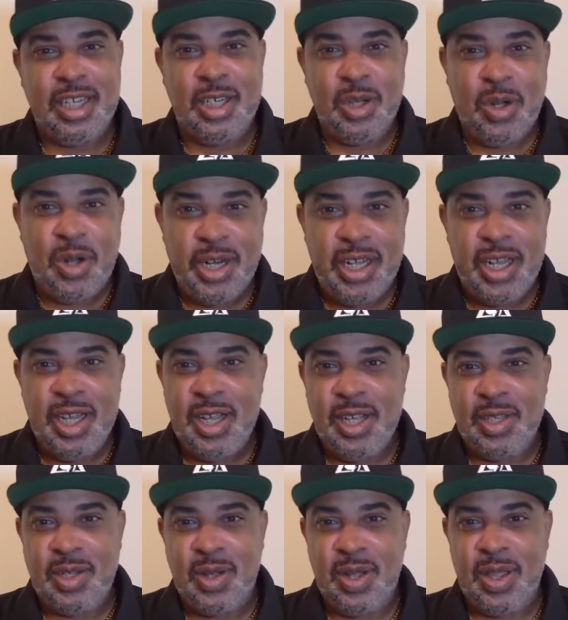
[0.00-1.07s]
the daughter
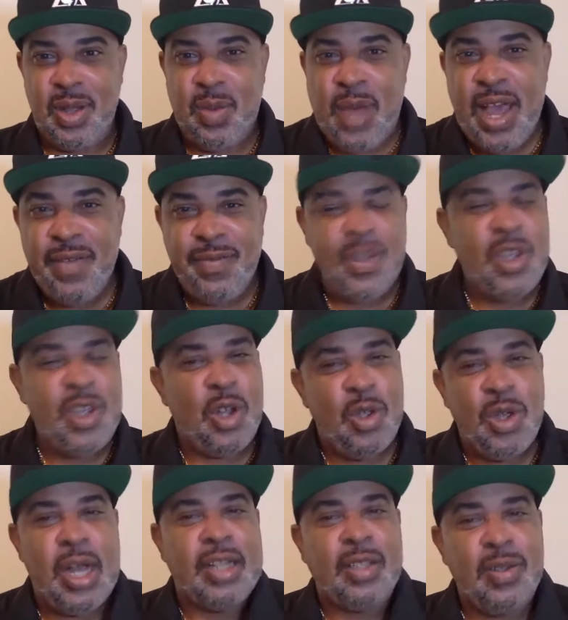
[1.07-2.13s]
is or the wife. You
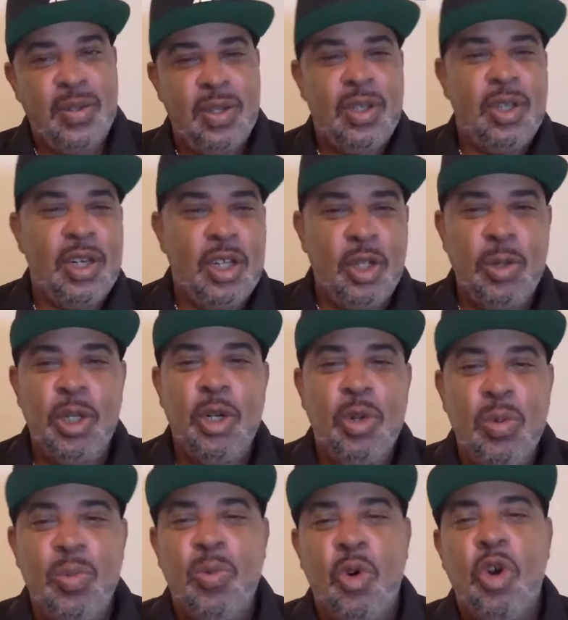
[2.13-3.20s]

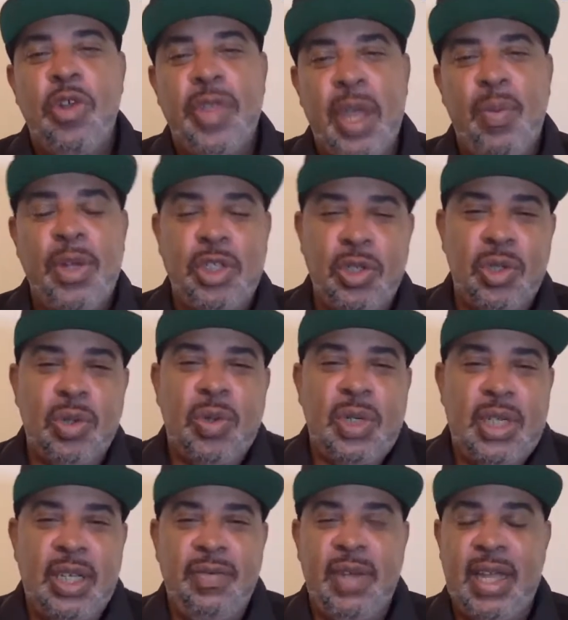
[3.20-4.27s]
knew more than what you saw
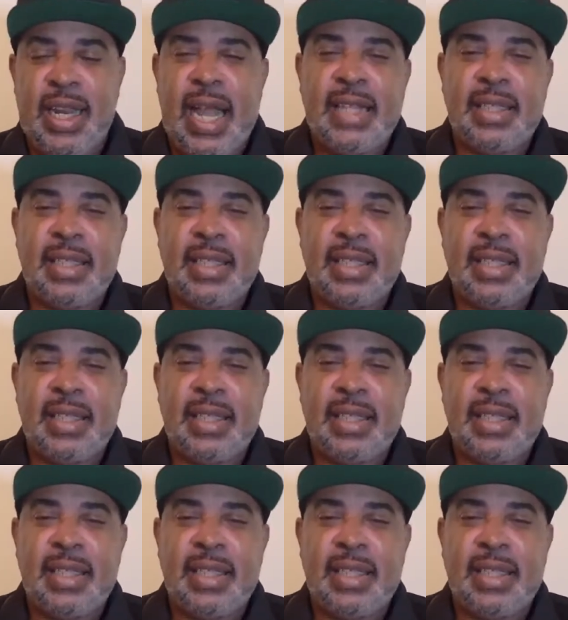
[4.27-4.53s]
on TV. And